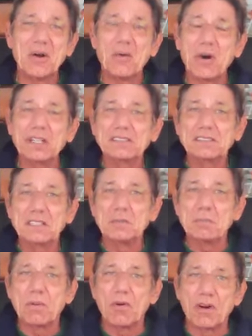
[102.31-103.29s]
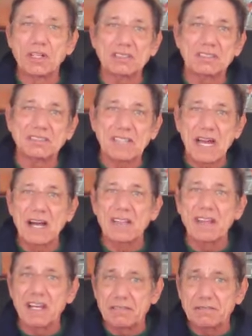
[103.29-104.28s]
What's important is how
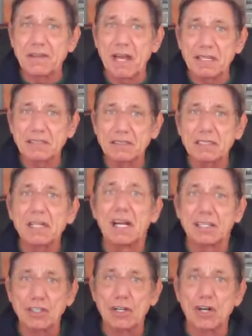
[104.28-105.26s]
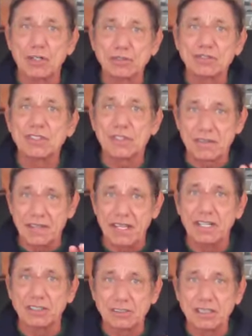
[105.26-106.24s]
they affect and coach
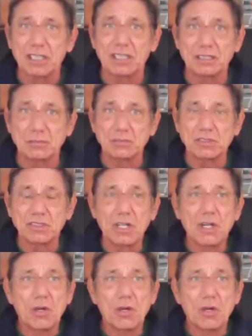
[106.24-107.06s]
their teams.